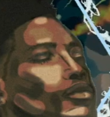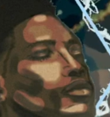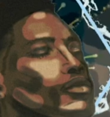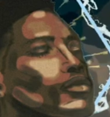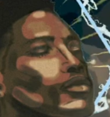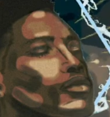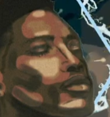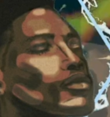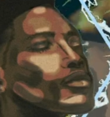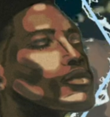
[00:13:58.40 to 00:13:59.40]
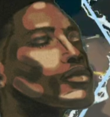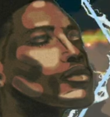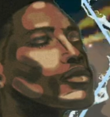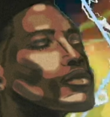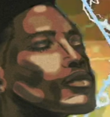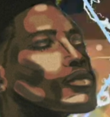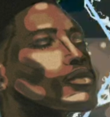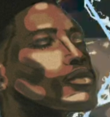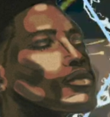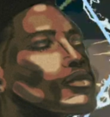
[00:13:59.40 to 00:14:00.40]
or you're out on the streets. You
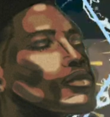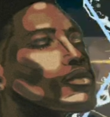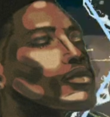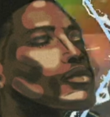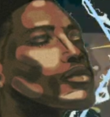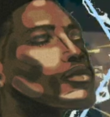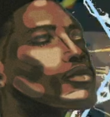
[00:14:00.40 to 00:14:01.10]
hear me, Cody?